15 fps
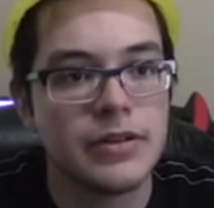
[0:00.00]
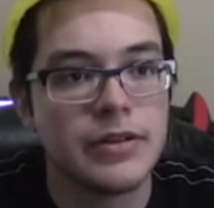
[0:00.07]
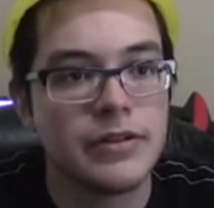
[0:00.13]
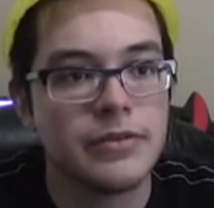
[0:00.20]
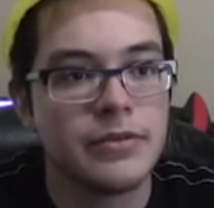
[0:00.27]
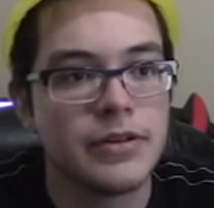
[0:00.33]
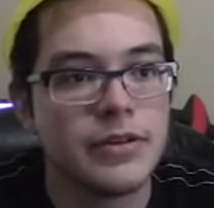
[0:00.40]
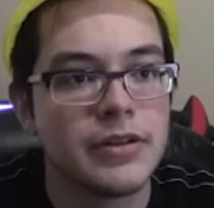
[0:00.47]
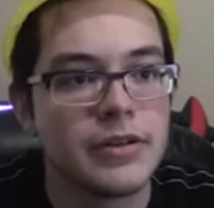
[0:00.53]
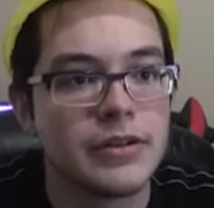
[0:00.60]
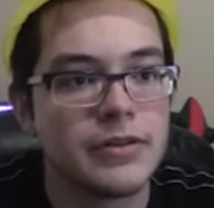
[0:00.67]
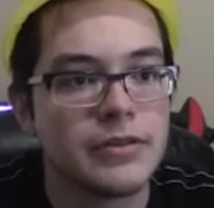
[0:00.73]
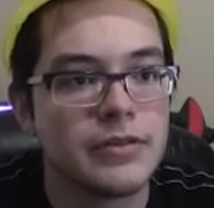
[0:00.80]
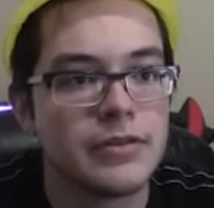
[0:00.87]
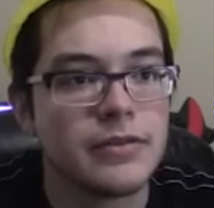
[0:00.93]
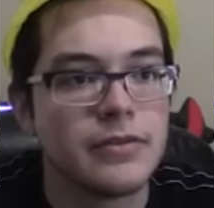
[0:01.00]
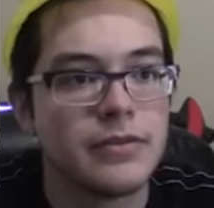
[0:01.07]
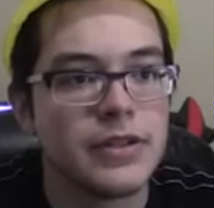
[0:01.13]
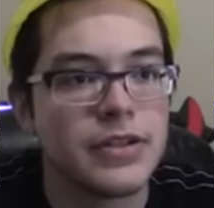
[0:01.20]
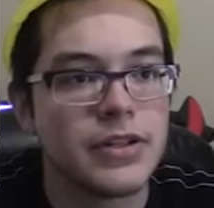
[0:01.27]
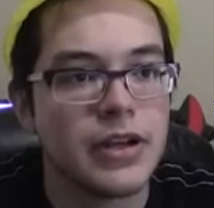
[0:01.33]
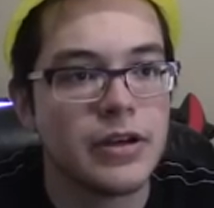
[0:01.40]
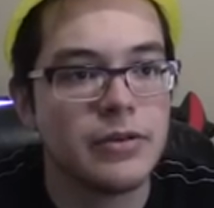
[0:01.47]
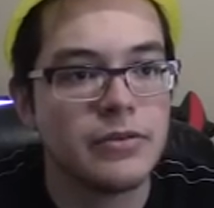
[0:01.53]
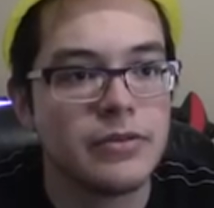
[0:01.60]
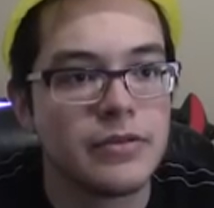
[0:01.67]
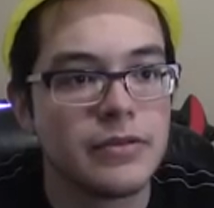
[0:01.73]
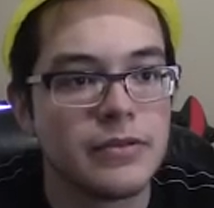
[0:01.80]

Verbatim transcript: It didn't work. Watch out.